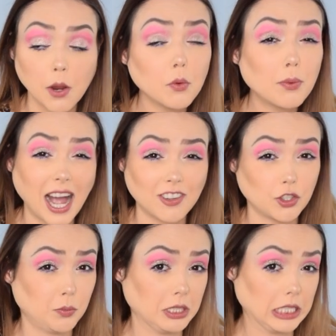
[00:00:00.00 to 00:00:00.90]
I will
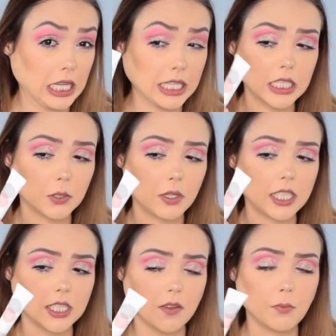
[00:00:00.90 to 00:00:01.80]
actually really like this one
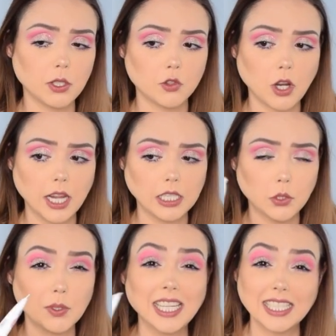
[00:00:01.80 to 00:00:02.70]
because I've been trying
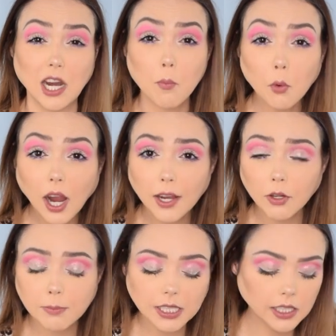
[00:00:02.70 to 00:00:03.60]
to test out more eye
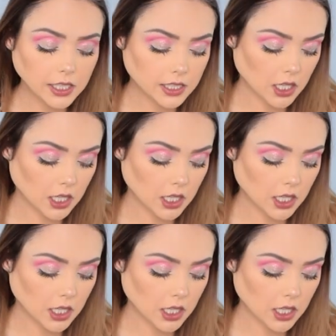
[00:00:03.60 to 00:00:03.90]
creams lately,